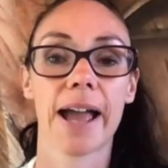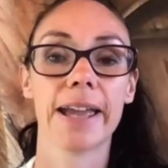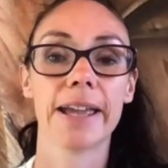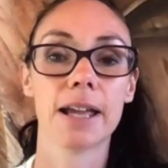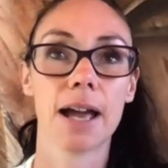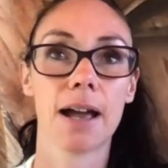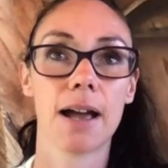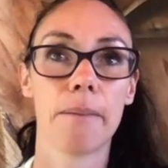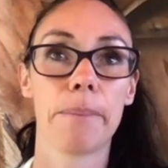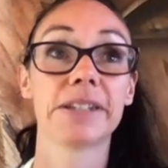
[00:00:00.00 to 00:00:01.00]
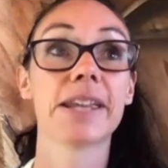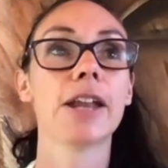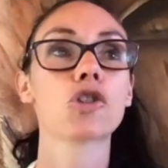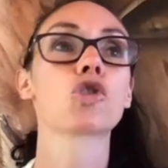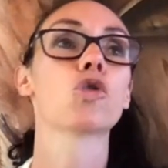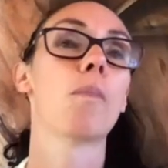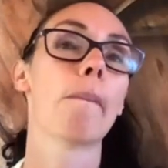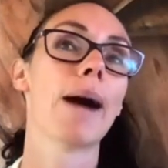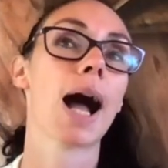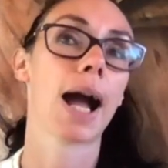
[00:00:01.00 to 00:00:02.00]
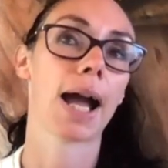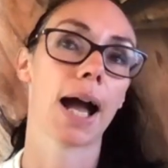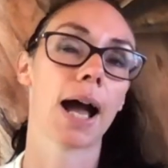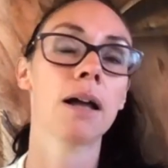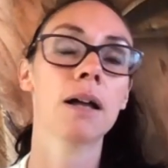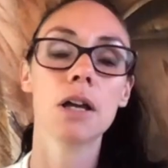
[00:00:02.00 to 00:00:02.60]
a uh, potential marker